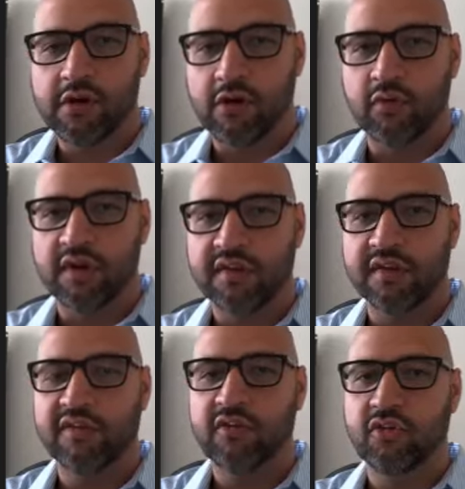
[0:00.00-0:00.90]
for very good
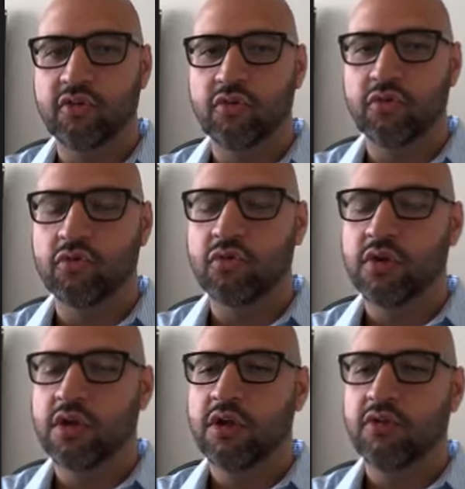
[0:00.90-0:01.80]
reasons,
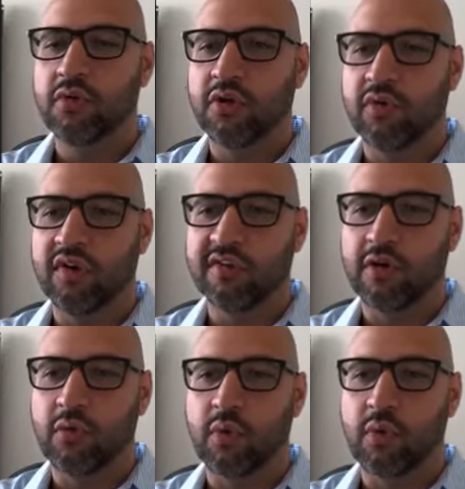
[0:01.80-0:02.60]
to increase